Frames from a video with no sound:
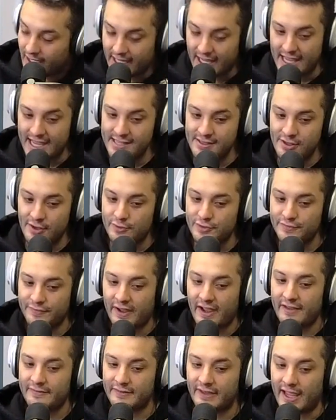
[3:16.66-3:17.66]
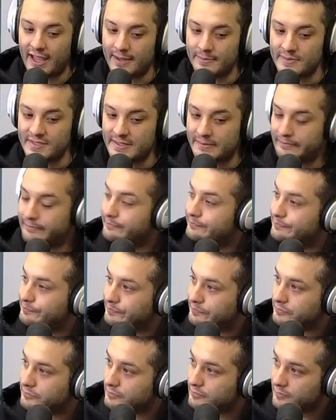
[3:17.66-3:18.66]
In those five games,
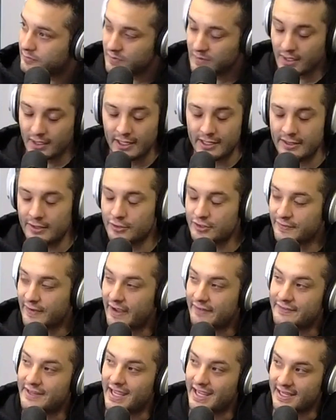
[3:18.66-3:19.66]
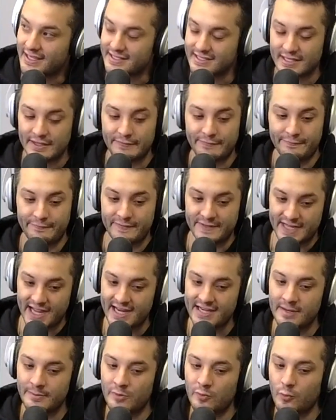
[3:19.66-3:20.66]
in those five days, day
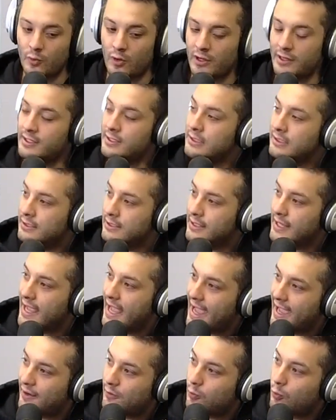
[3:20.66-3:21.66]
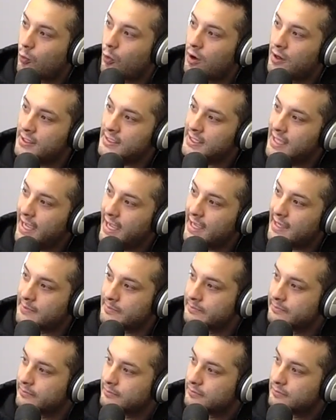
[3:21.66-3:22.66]
number one had one
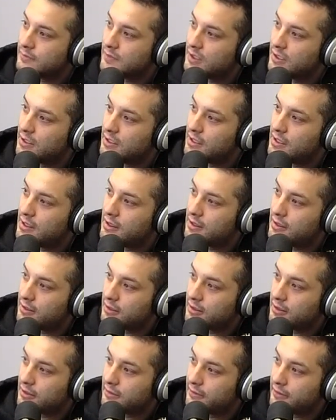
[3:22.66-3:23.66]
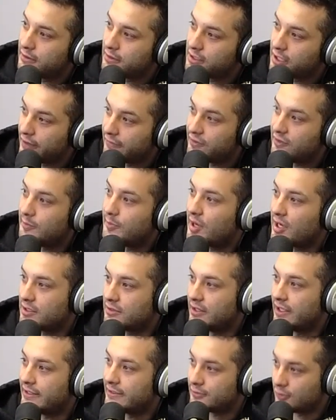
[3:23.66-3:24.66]
game cover the puck
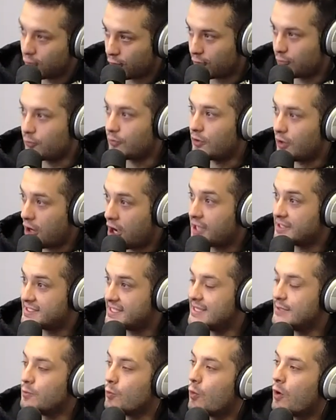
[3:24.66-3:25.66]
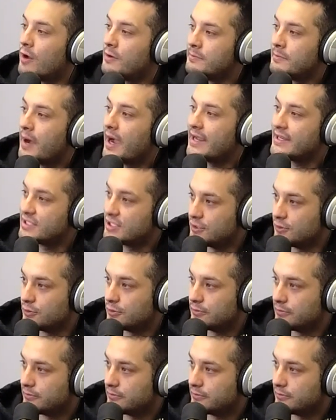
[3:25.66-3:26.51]
line. Or a team won by two.